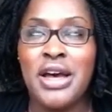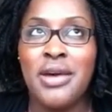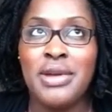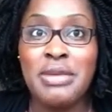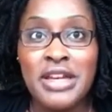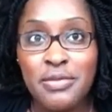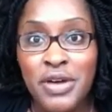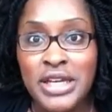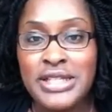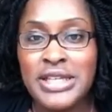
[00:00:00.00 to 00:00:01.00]
at the beginning of the
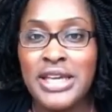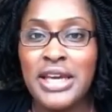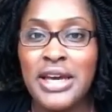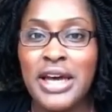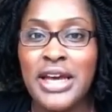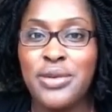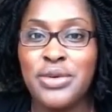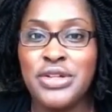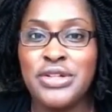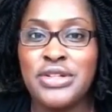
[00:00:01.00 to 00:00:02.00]
pregnancy I
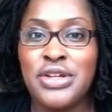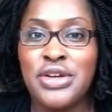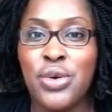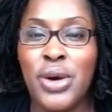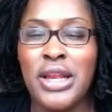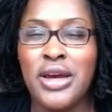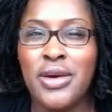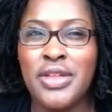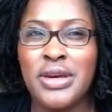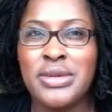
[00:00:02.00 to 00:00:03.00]
was quite
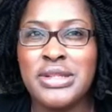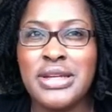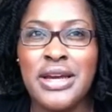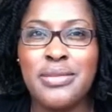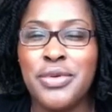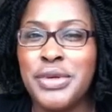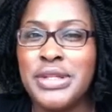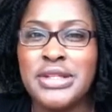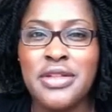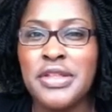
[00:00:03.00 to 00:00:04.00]
low, I think it was 9
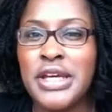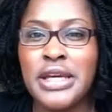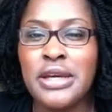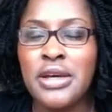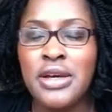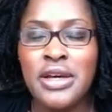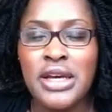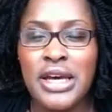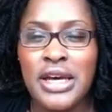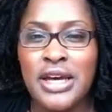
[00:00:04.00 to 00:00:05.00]
point something,
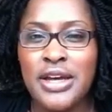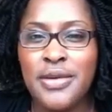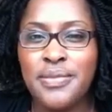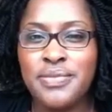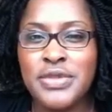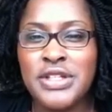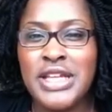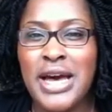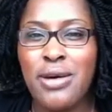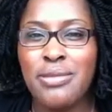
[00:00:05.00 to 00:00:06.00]
and
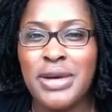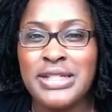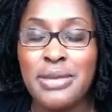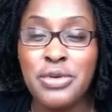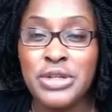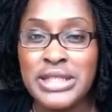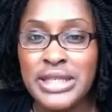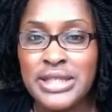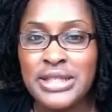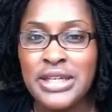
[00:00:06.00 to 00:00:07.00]
now I'm about
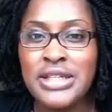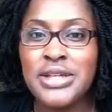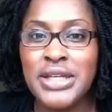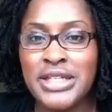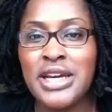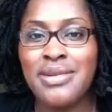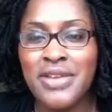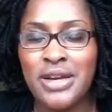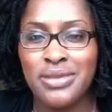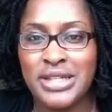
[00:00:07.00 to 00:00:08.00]
10.6. So each time
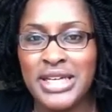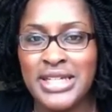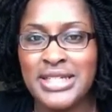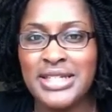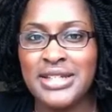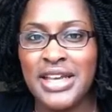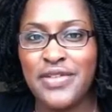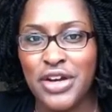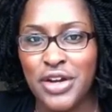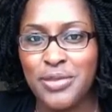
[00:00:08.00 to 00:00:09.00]
I've had a blood test
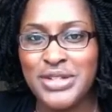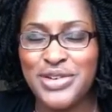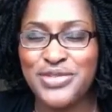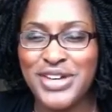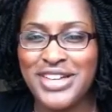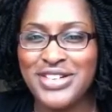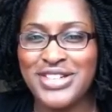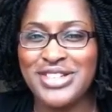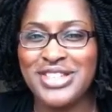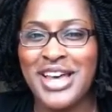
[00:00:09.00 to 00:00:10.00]
they've gone up, so really
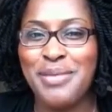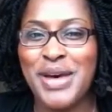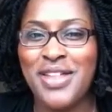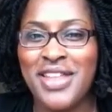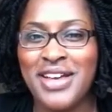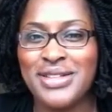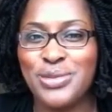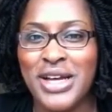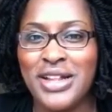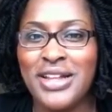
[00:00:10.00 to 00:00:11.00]
good news about that as
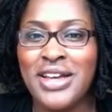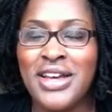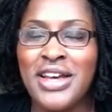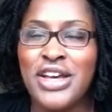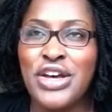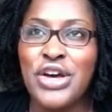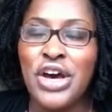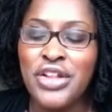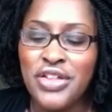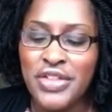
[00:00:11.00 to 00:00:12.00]
well.
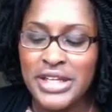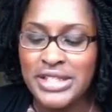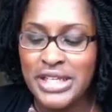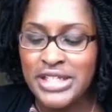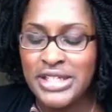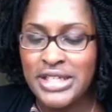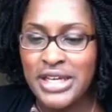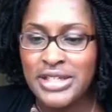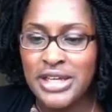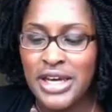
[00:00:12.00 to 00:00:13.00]
Other things that she
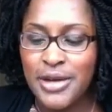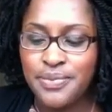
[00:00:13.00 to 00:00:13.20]
said